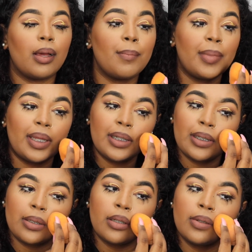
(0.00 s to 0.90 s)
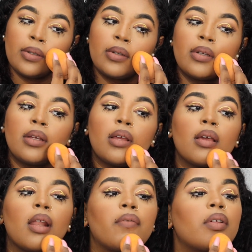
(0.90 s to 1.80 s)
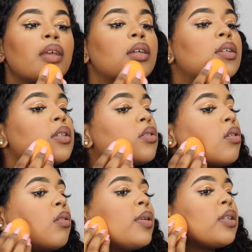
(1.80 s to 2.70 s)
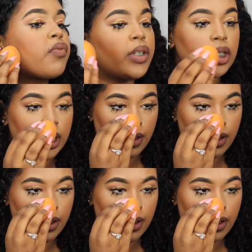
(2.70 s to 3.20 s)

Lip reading: a mist, and I feel like it doesn't always reach